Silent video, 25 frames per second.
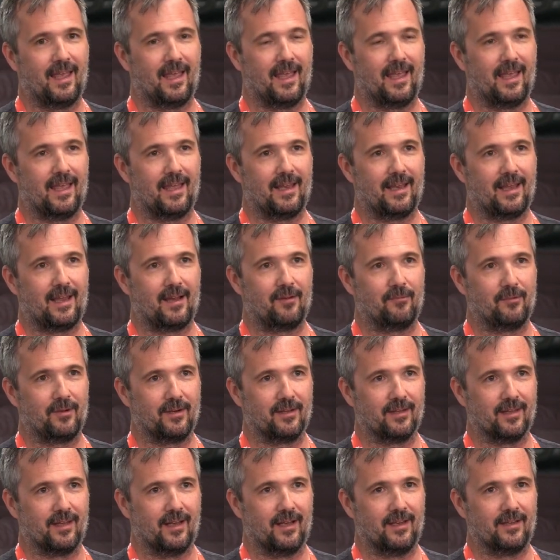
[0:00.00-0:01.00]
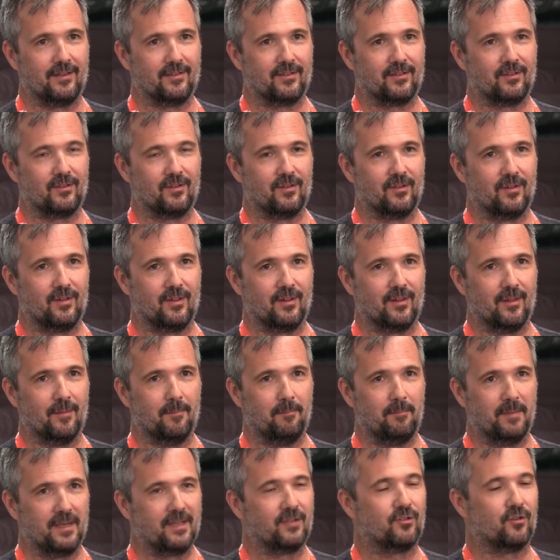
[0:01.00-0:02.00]
And I realized the
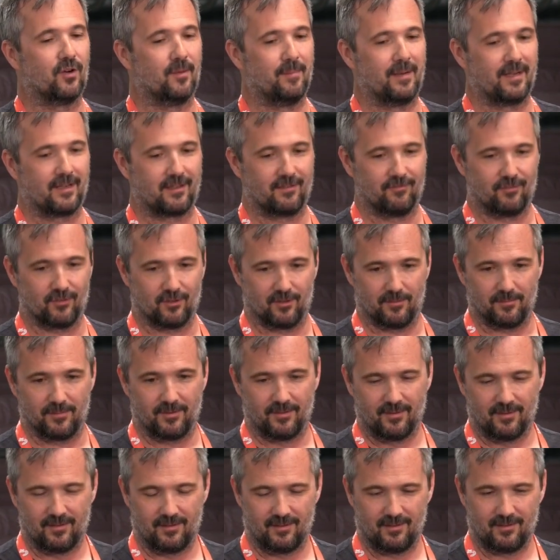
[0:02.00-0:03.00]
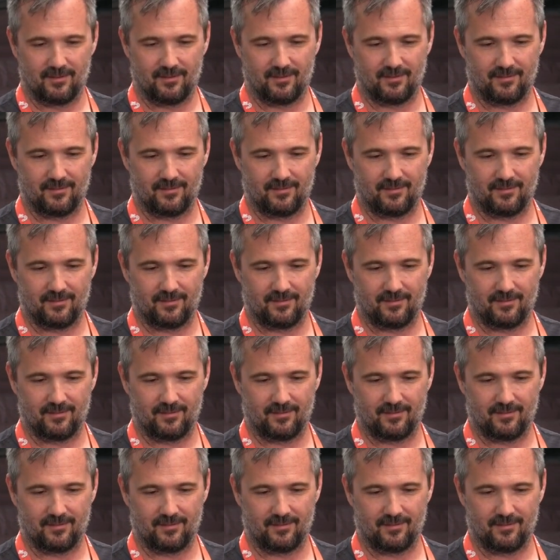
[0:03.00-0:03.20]
big drawback of Verbs.